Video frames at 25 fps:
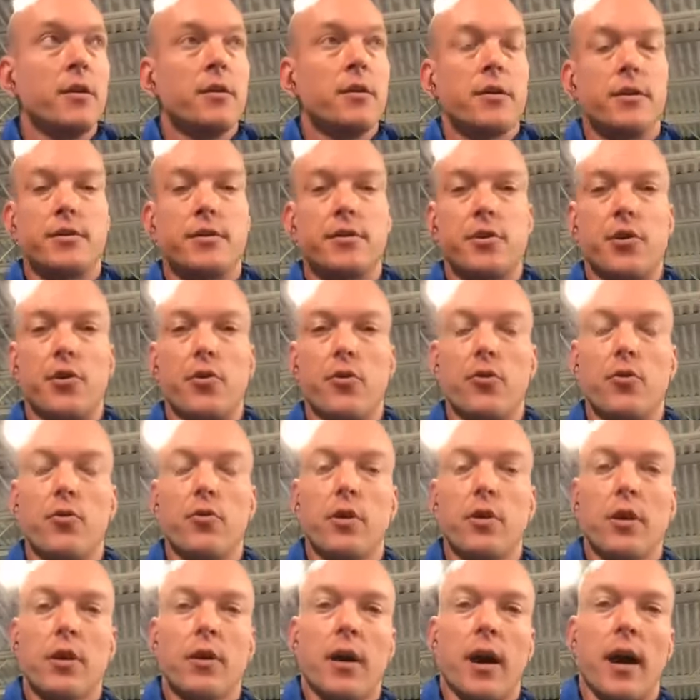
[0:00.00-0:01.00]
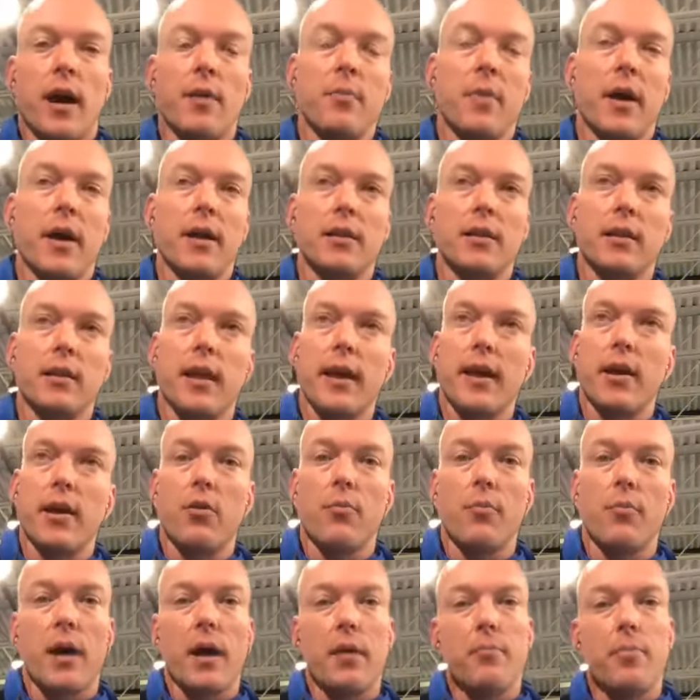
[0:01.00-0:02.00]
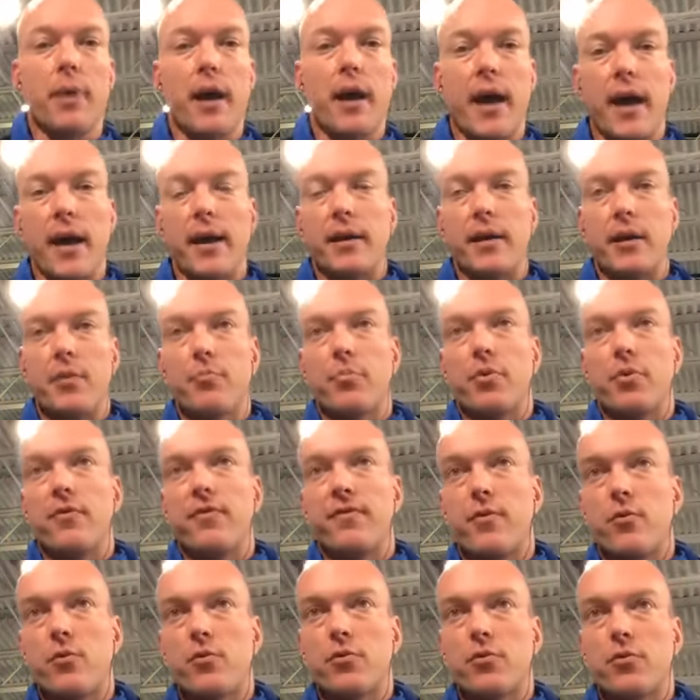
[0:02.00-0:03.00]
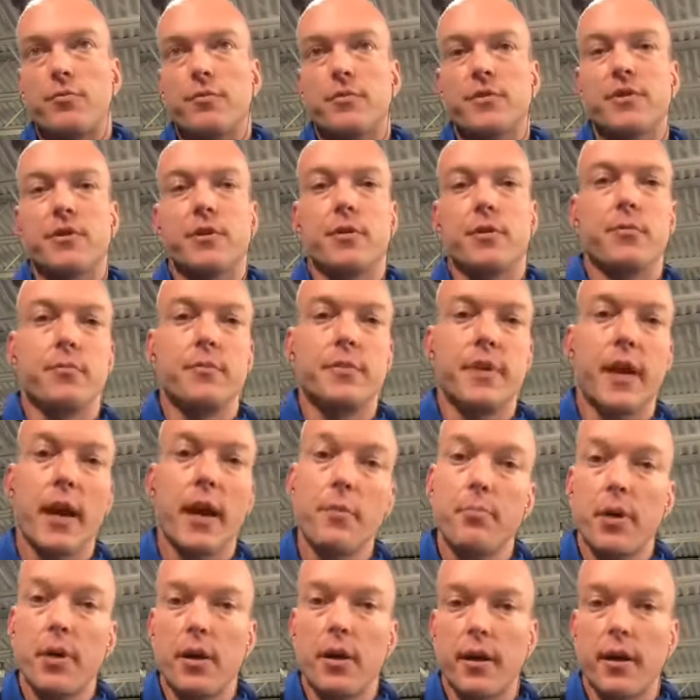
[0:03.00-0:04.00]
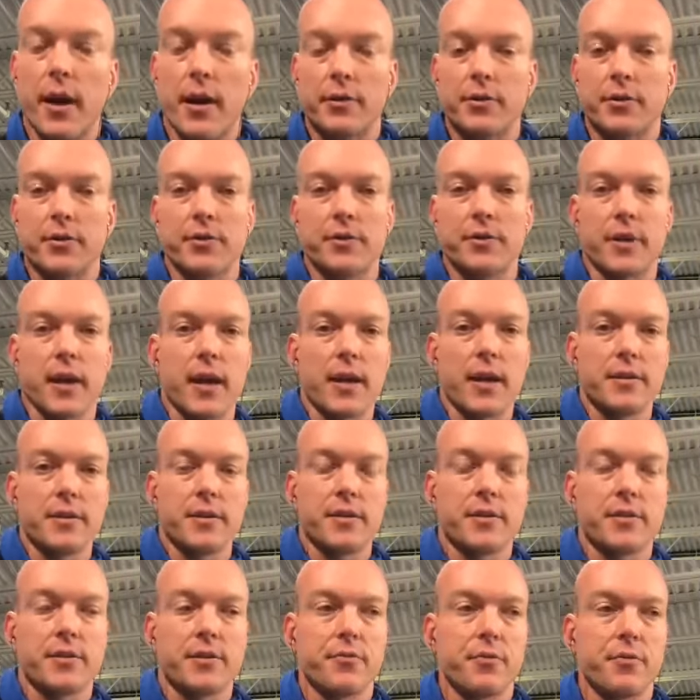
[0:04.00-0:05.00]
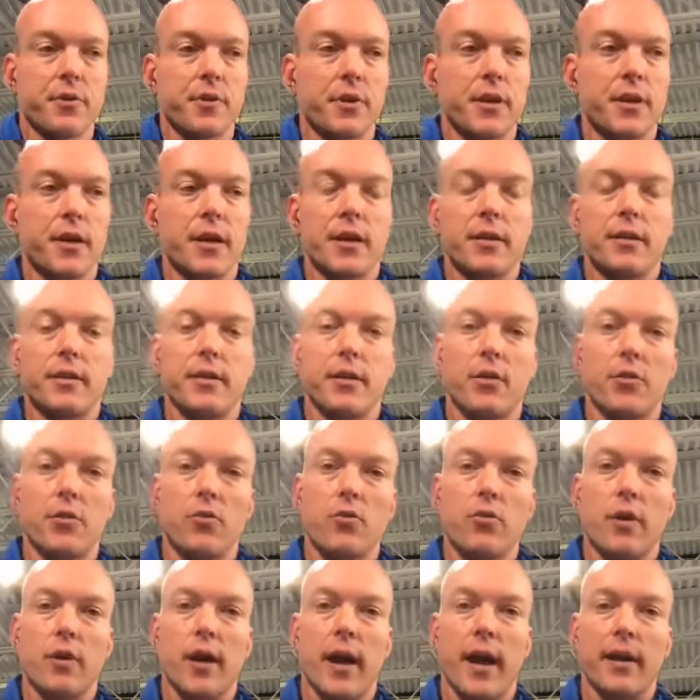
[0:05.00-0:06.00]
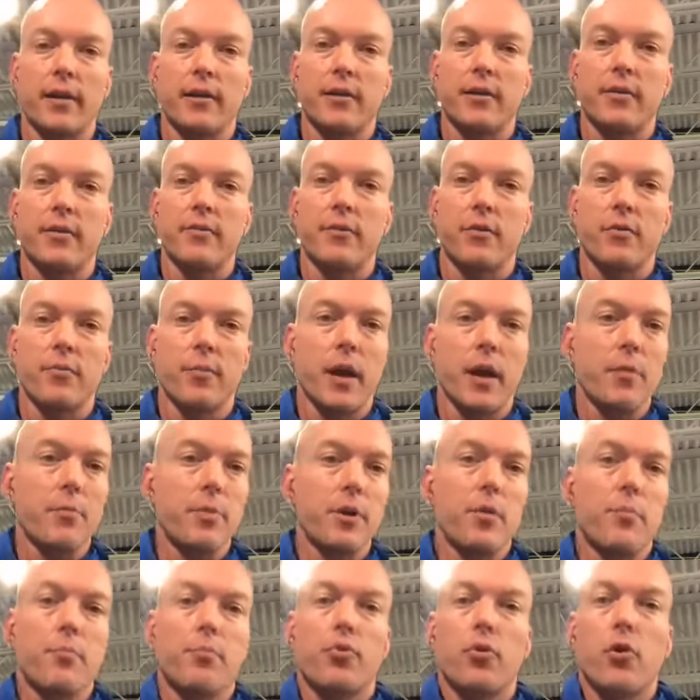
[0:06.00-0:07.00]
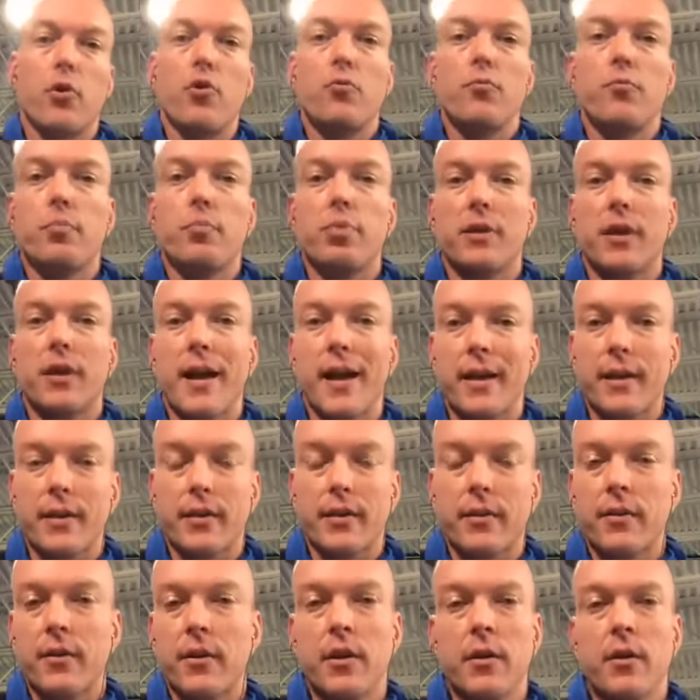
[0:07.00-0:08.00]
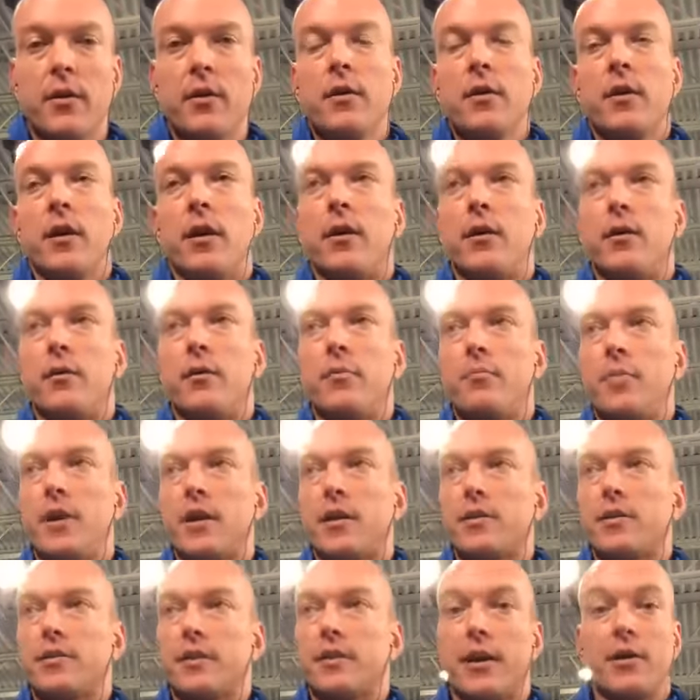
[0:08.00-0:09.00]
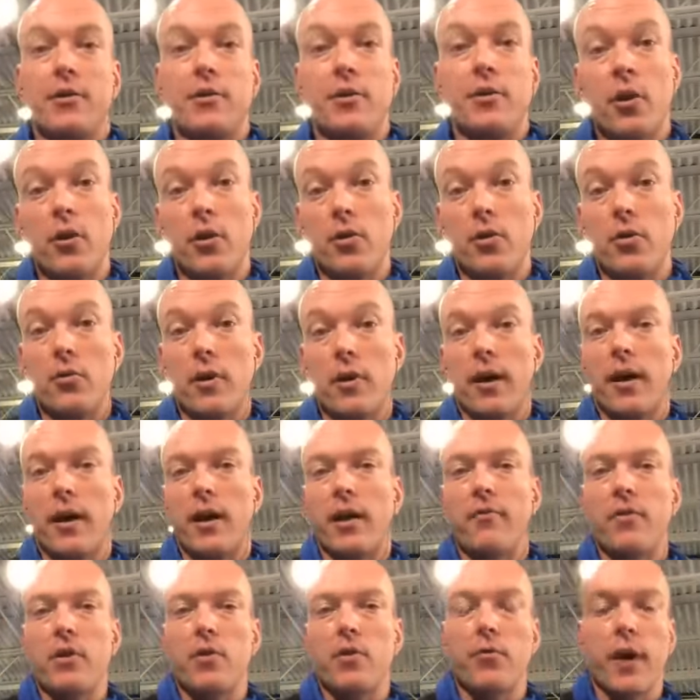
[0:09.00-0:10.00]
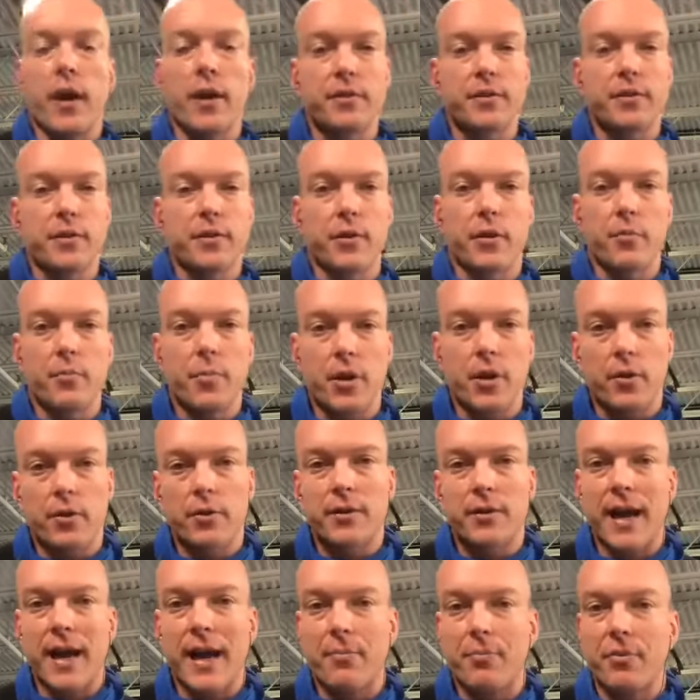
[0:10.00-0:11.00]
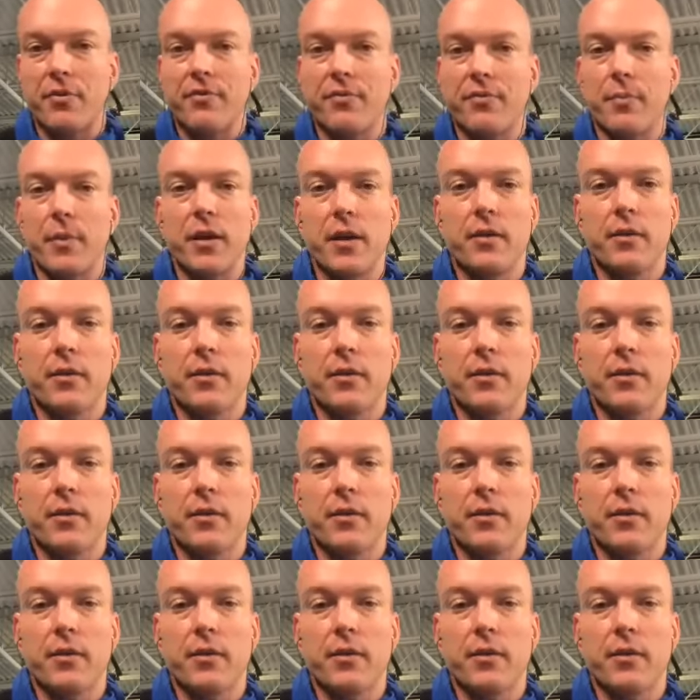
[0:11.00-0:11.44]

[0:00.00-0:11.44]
And so I might lay on my back and perform some dead bug exercises to really get the core active, or maybe a prone plank, because I know a heavy weight's going to be on top of me.